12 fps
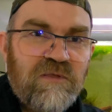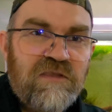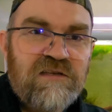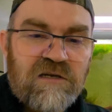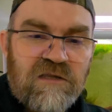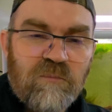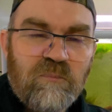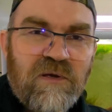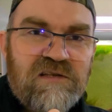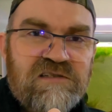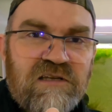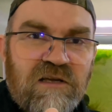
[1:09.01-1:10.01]
But these are the
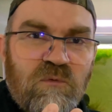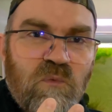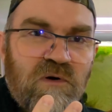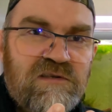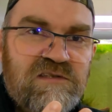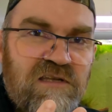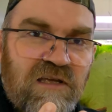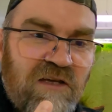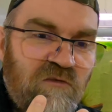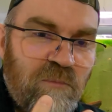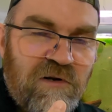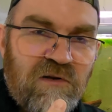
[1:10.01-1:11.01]
basic ones that
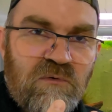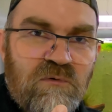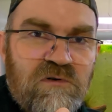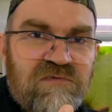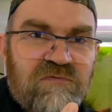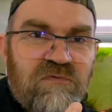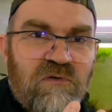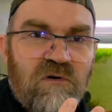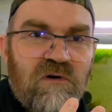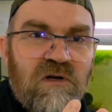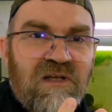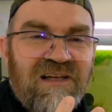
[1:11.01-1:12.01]
everybody knows
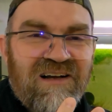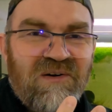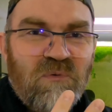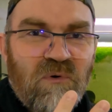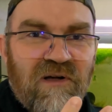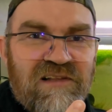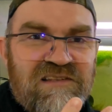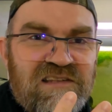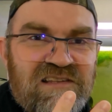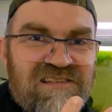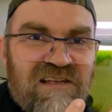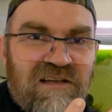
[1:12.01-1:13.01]
for what is
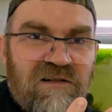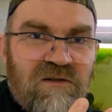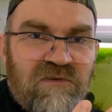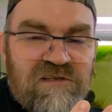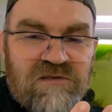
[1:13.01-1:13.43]
this cycle, right?